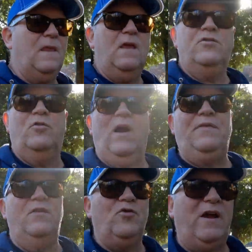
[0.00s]
to ride
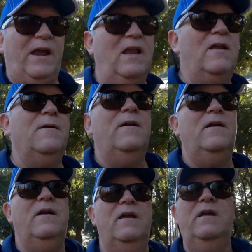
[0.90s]
the train
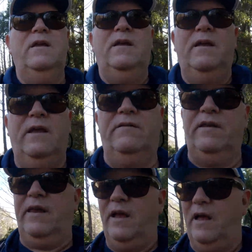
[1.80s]
as
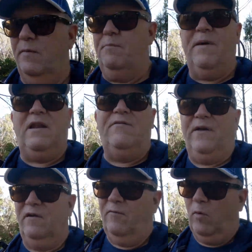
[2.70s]
a benefit
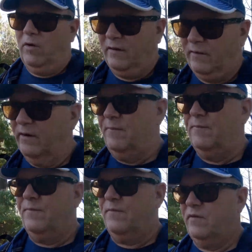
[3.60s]
of working there.
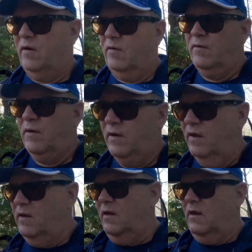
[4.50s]
So
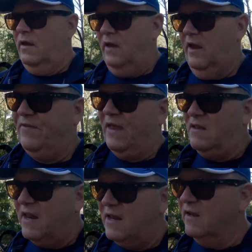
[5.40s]
if they
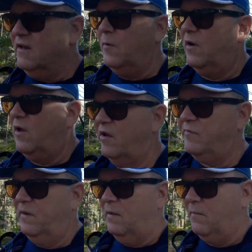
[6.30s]
didn't, it would cost
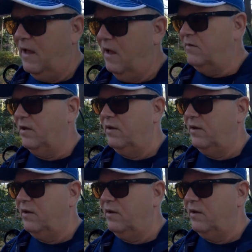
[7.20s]
me about